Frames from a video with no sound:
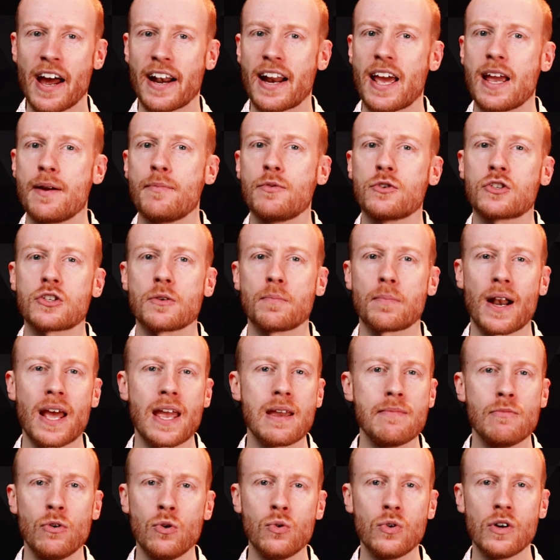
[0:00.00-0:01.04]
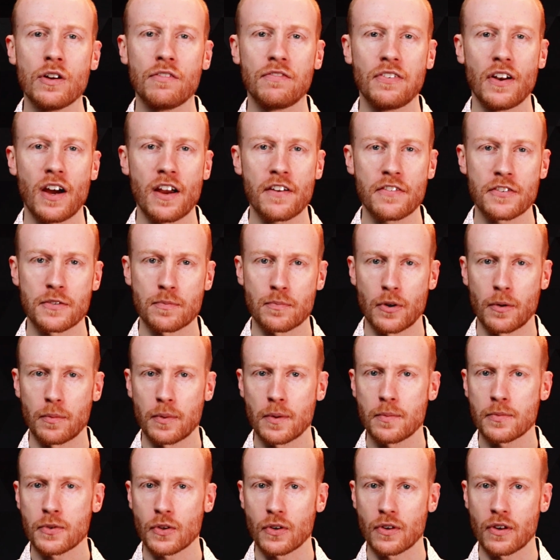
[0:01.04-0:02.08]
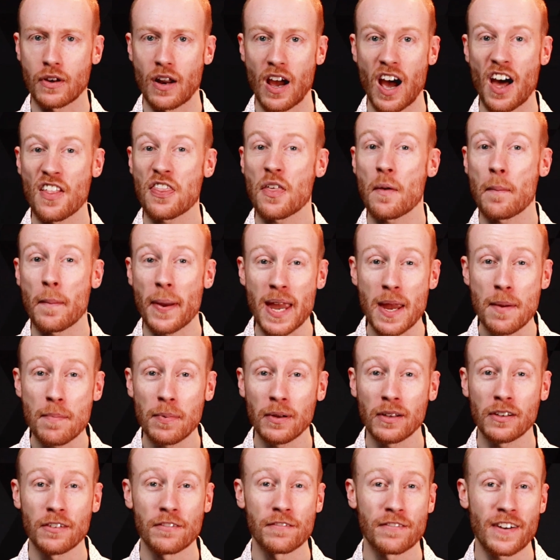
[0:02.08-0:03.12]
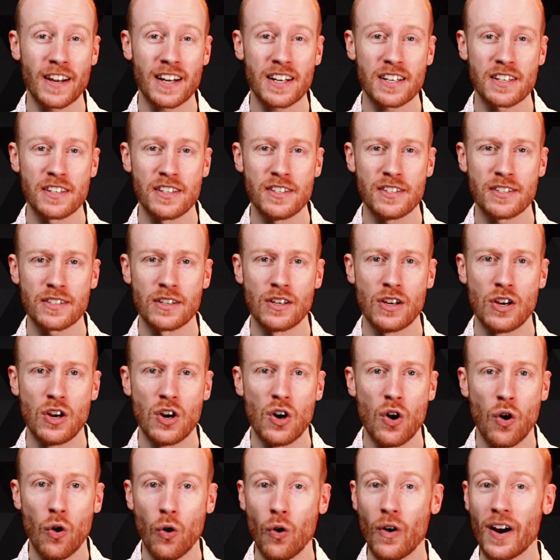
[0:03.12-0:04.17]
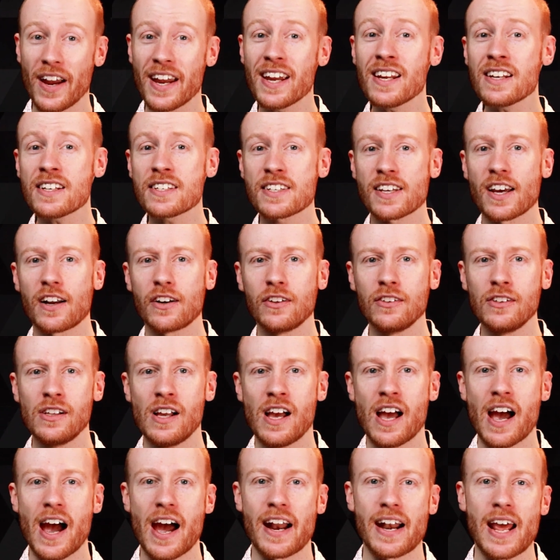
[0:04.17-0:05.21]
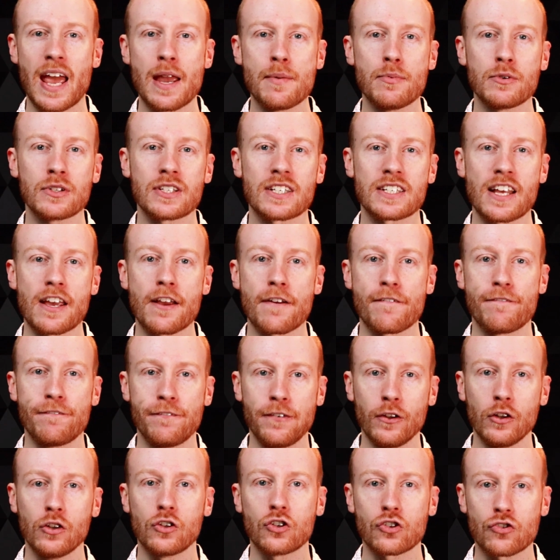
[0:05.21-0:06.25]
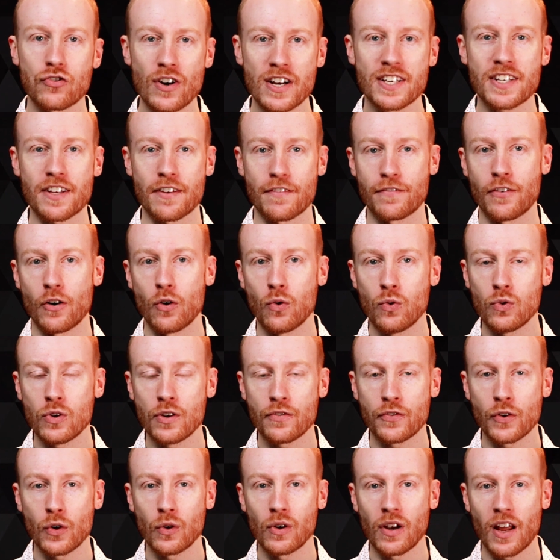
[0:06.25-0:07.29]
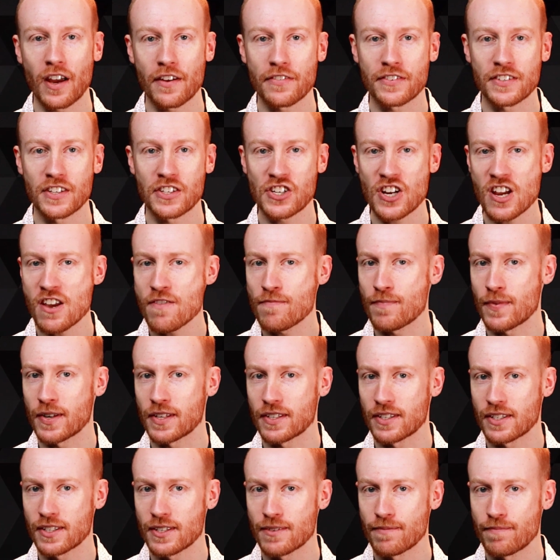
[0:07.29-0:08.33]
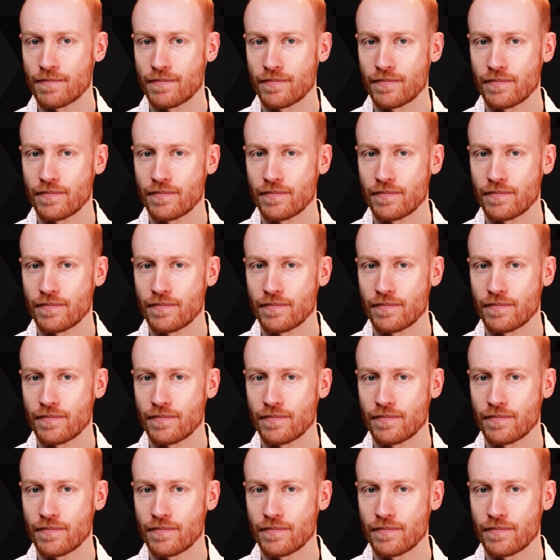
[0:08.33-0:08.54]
and able to blame all of life's problems on other people and factors? Or internal and able to take full credit for all of your life's achievements?